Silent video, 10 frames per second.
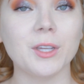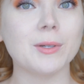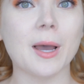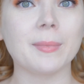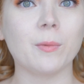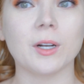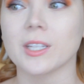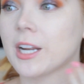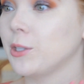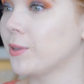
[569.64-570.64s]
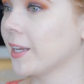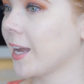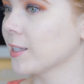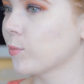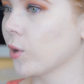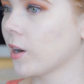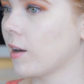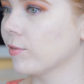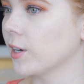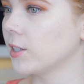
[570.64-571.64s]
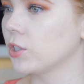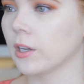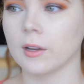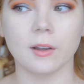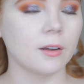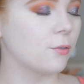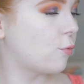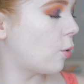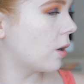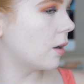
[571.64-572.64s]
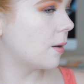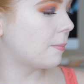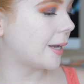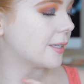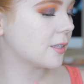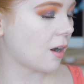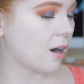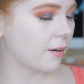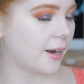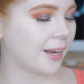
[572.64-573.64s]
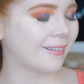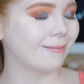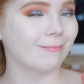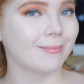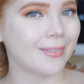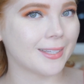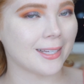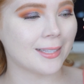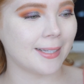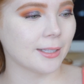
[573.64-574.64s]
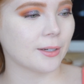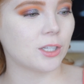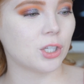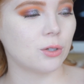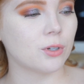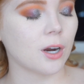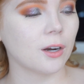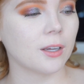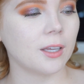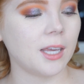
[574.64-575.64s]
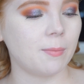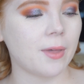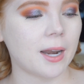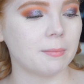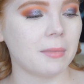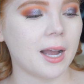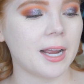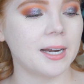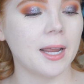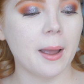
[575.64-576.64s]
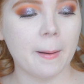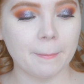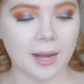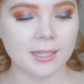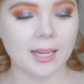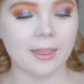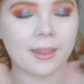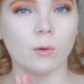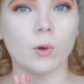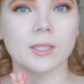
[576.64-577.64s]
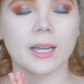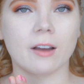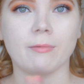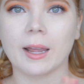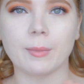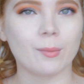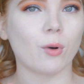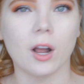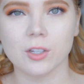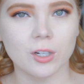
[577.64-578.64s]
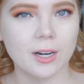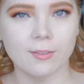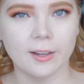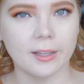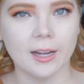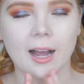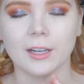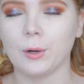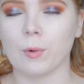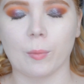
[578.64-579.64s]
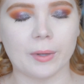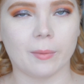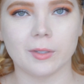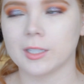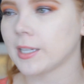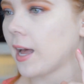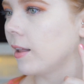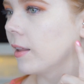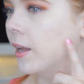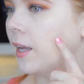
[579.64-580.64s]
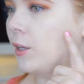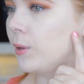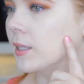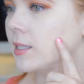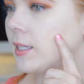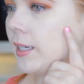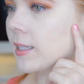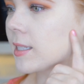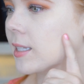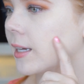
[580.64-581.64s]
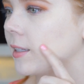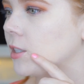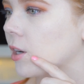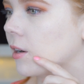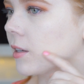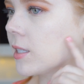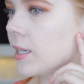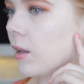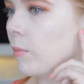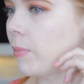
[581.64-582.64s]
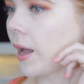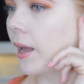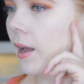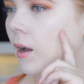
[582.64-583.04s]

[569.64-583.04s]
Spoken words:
you tell me which side you think has more coverage for my scarring. This concealer is too dark, keep that in mind, but I think once I have like my bronzer and everything on, you won't be able to tell. You can see it's slightly dark still, but